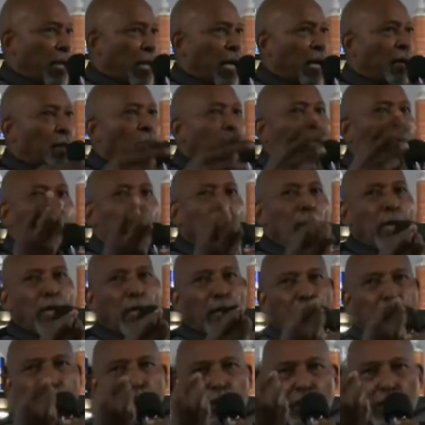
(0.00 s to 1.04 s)
and we
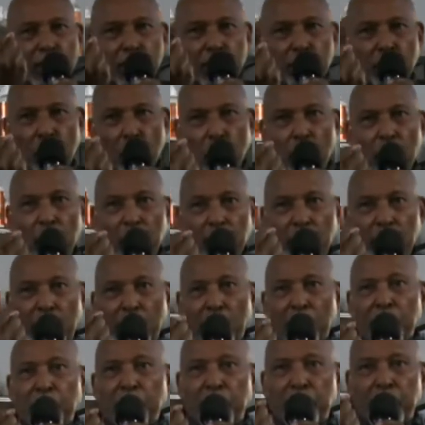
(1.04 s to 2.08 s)
merged into one
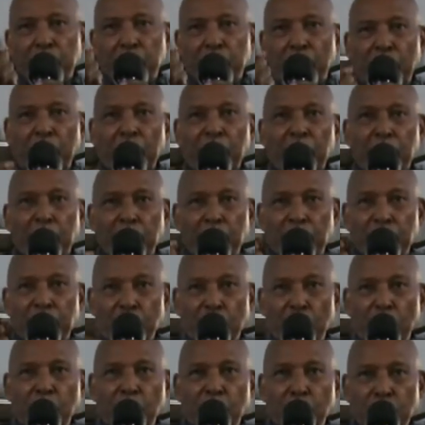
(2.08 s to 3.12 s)
African ethnic
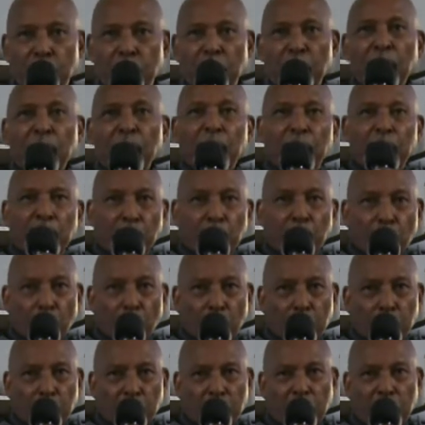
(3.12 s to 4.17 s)
nation in
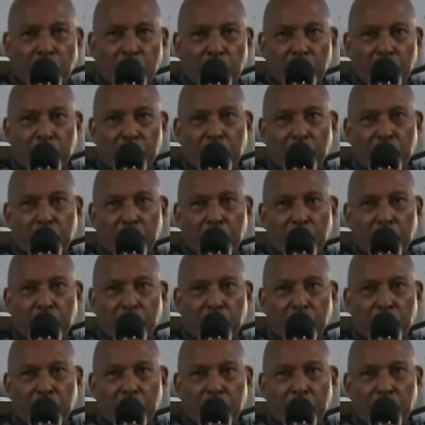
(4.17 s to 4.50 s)
North America.